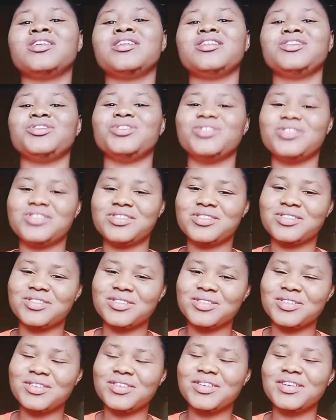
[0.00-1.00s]
Just
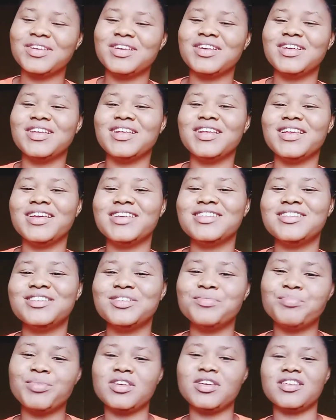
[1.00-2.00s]
let
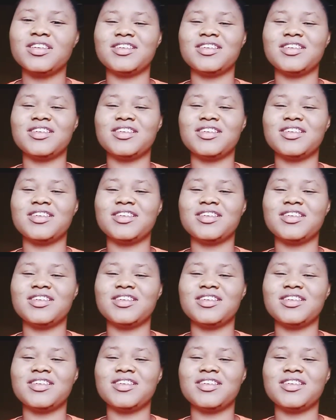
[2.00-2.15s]
it be.